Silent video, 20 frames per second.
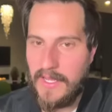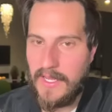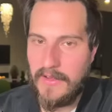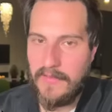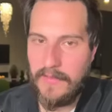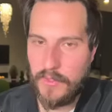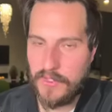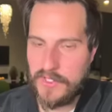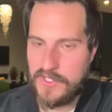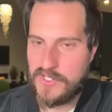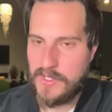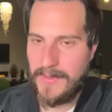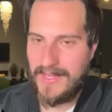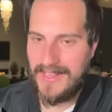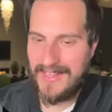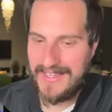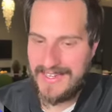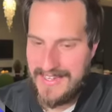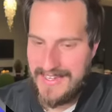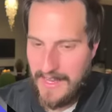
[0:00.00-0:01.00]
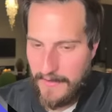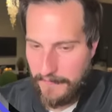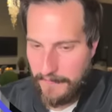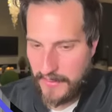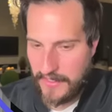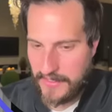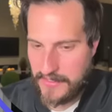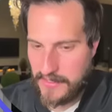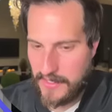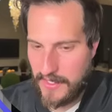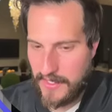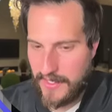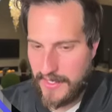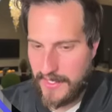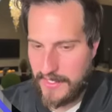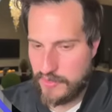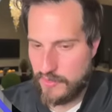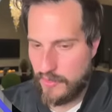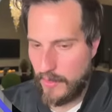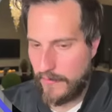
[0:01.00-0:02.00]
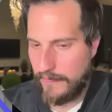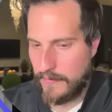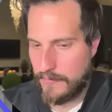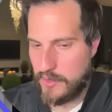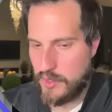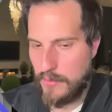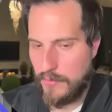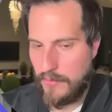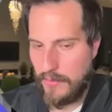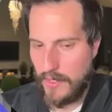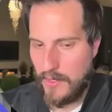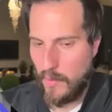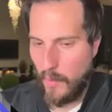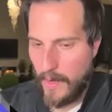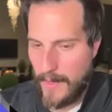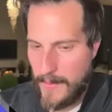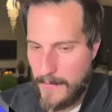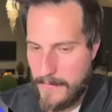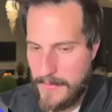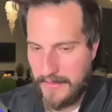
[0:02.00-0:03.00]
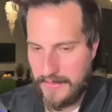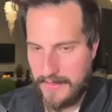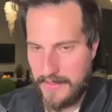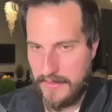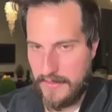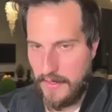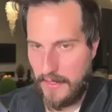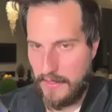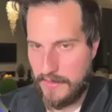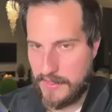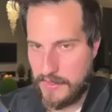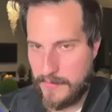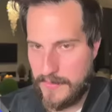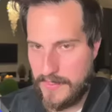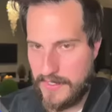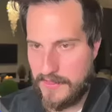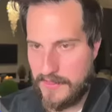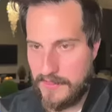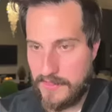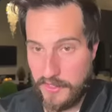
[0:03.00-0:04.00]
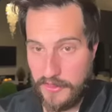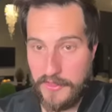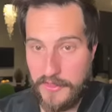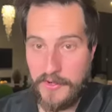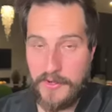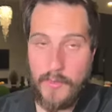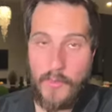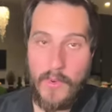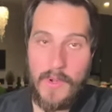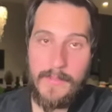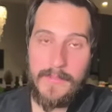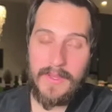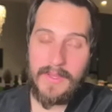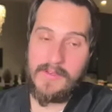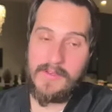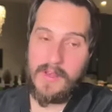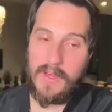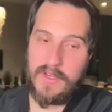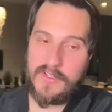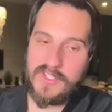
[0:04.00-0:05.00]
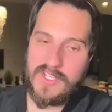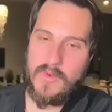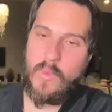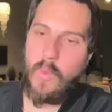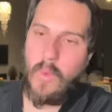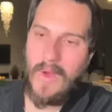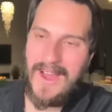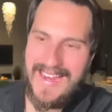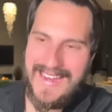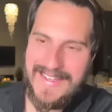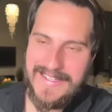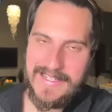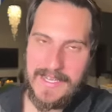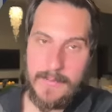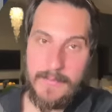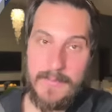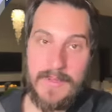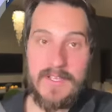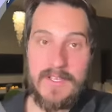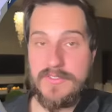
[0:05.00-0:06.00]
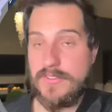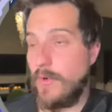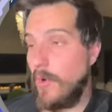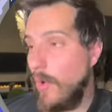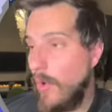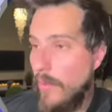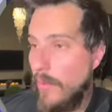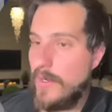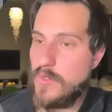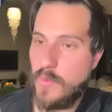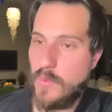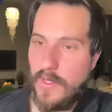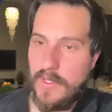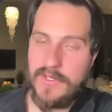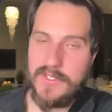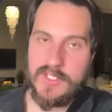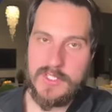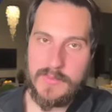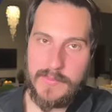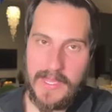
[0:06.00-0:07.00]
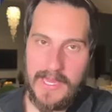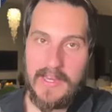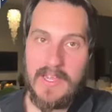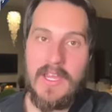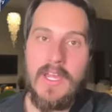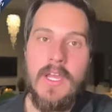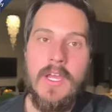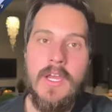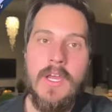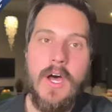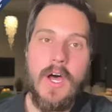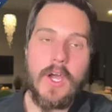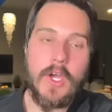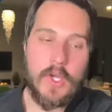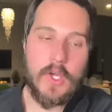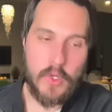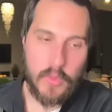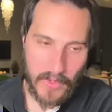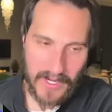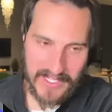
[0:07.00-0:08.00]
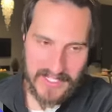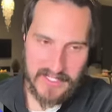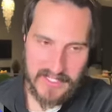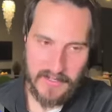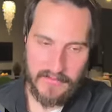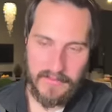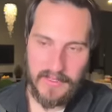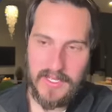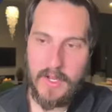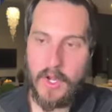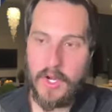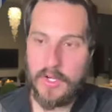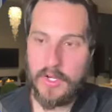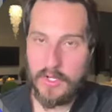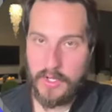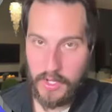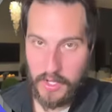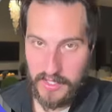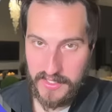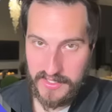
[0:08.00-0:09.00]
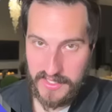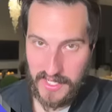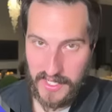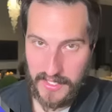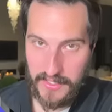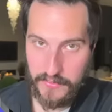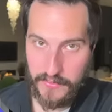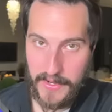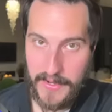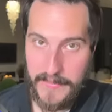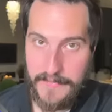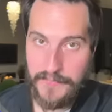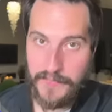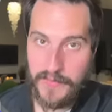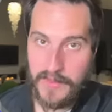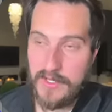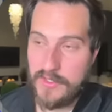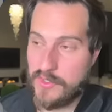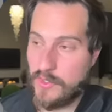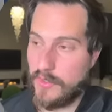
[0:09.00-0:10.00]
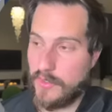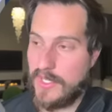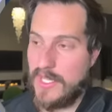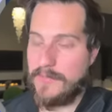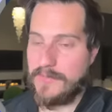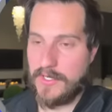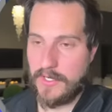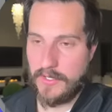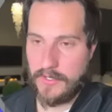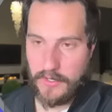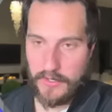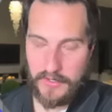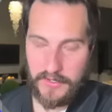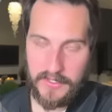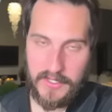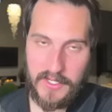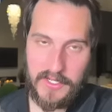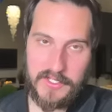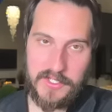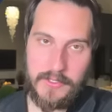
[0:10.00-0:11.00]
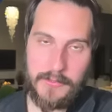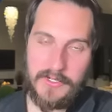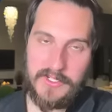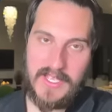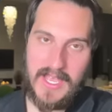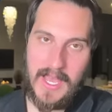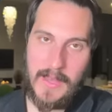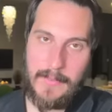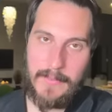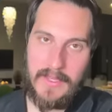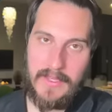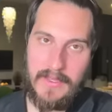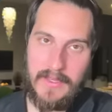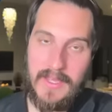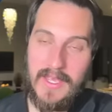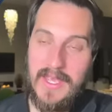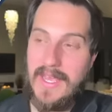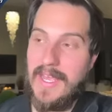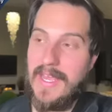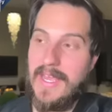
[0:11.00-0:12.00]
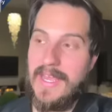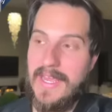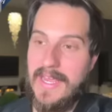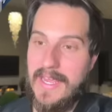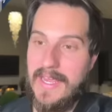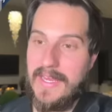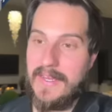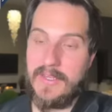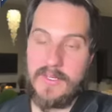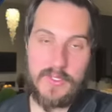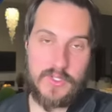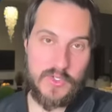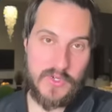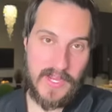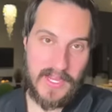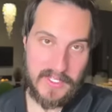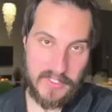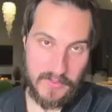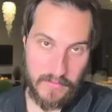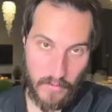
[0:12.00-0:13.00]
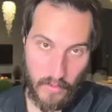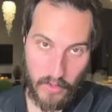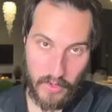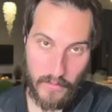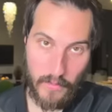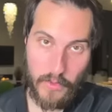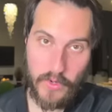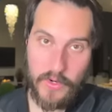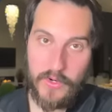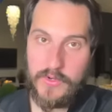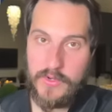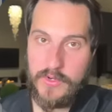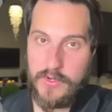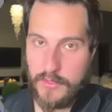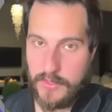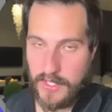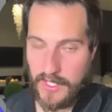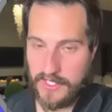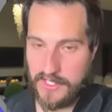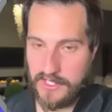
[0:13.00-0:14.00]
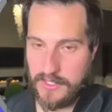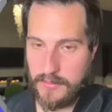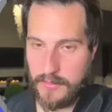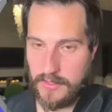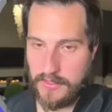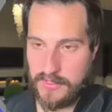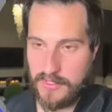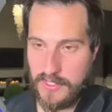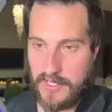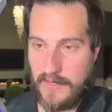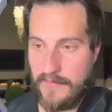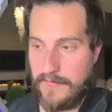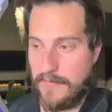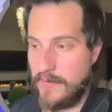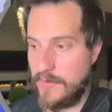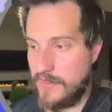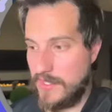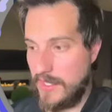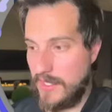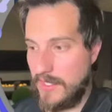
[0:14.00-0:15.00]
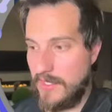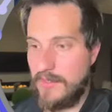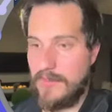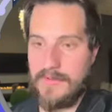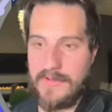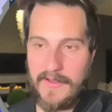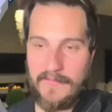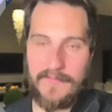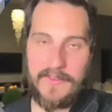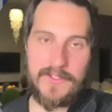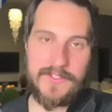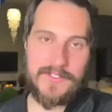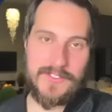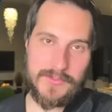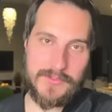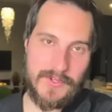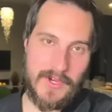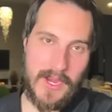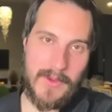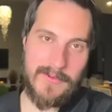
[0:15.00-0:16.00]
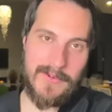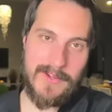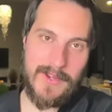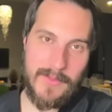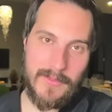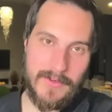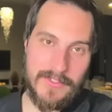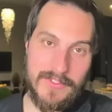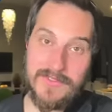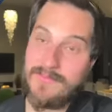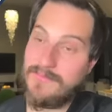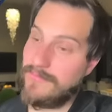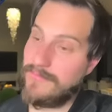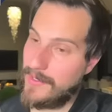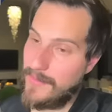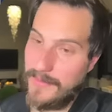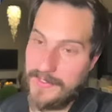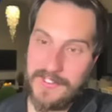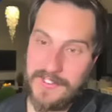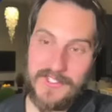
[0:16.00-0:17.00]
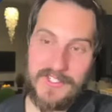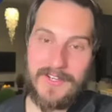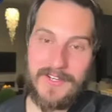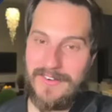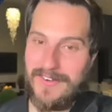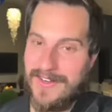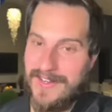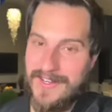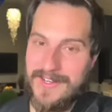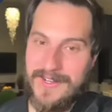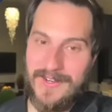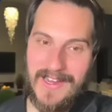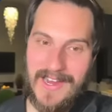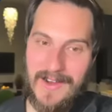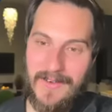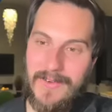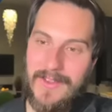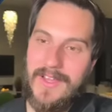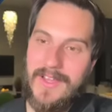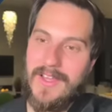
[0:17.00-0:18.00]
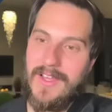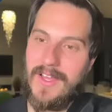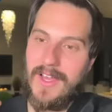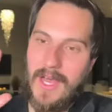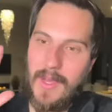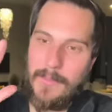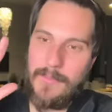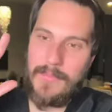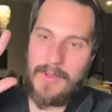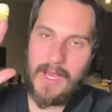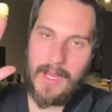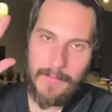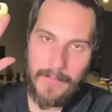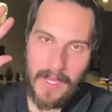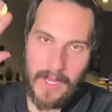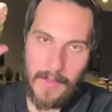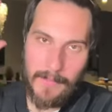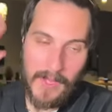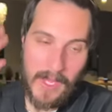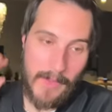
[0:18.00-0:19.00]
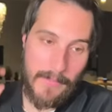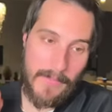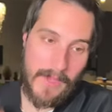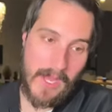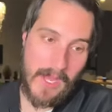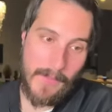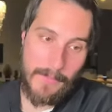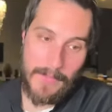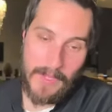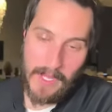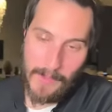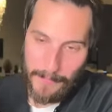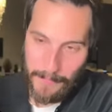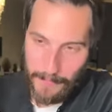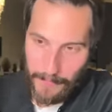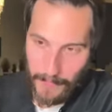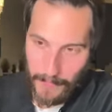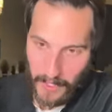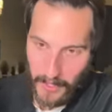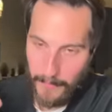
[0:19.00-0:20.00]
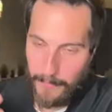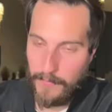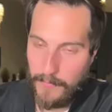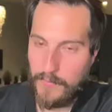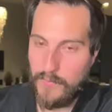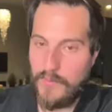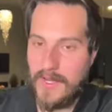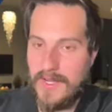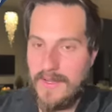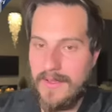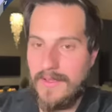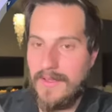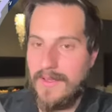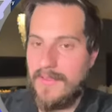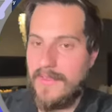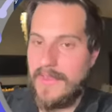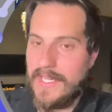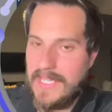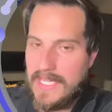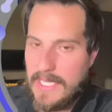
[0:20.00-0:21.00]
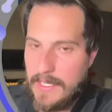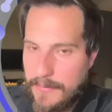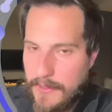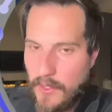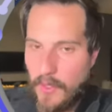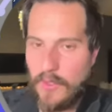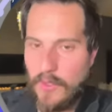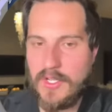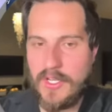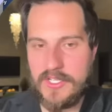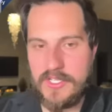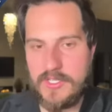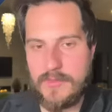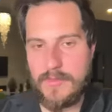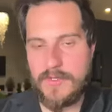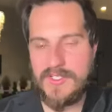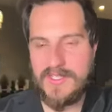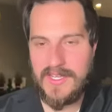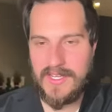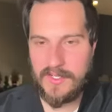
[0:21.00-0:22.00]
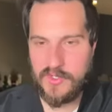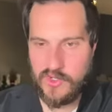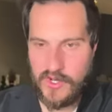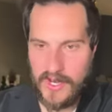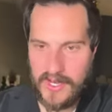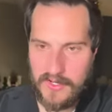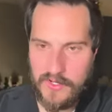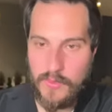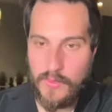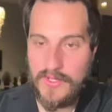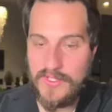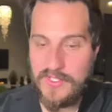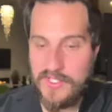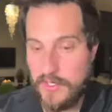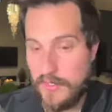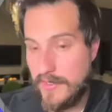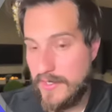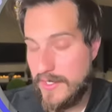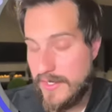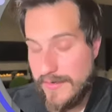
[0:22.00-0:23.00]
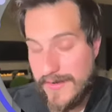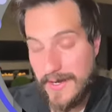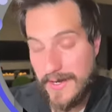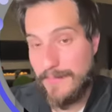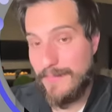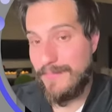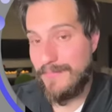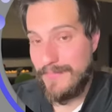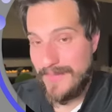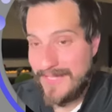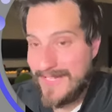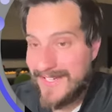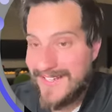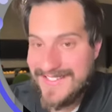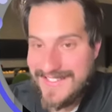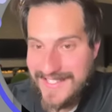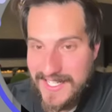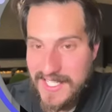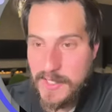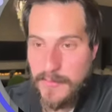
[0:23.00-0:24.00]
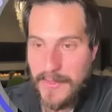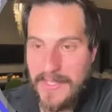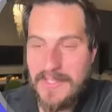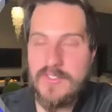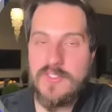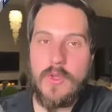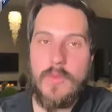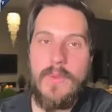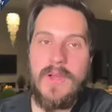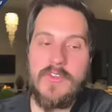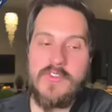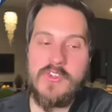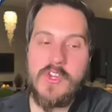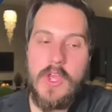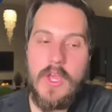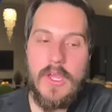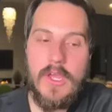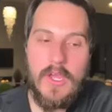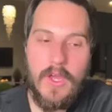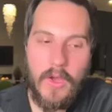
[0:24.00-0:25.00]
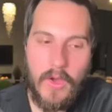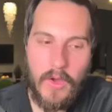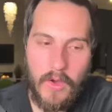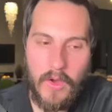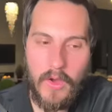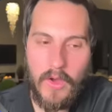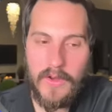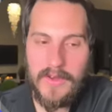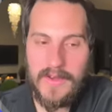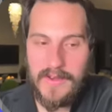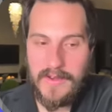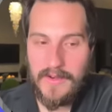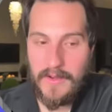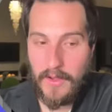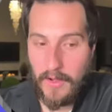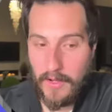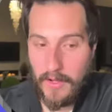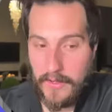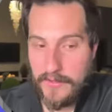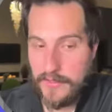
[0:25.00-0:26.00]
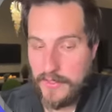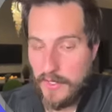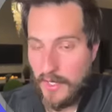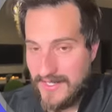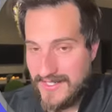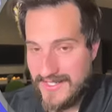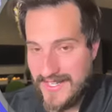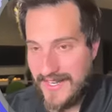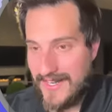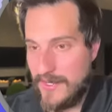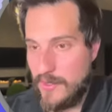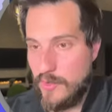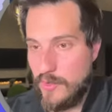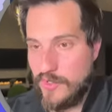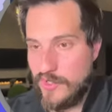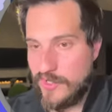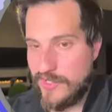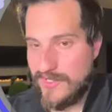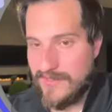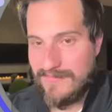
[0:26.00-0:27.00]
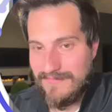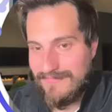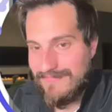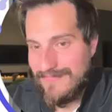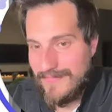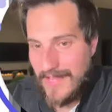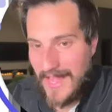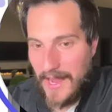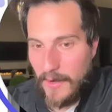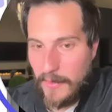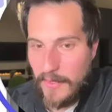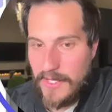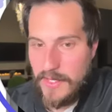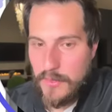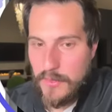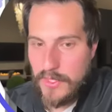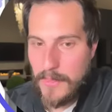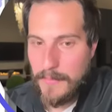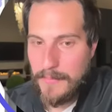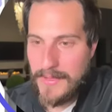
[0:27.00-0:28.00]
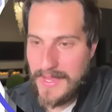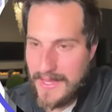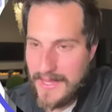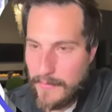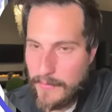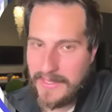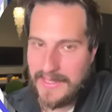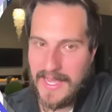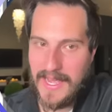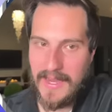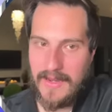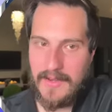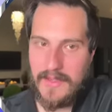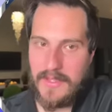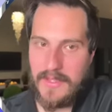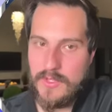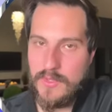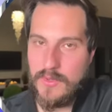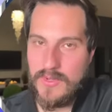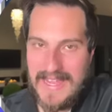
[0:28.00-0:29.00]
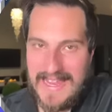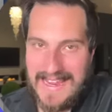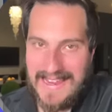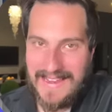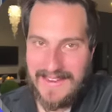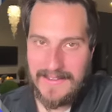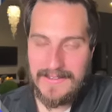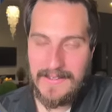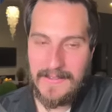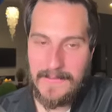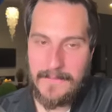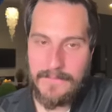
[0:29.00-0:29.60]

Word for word: If you look at somebody like a Netflix, it's grown from $2.1 billion to $31 billion. And why is that? Because they're always willing to spend aggressively on content, right? So it keeps their current customers happy, and it attracts more and more new customers. And if you see Netflix subscriber numbers pretty much year in and year out, up, up, up, up, up, up, up, right? They keep their old customers and they attract new ones year in and year out because they spend so much on content. And you just, how can you compete with that? You can't.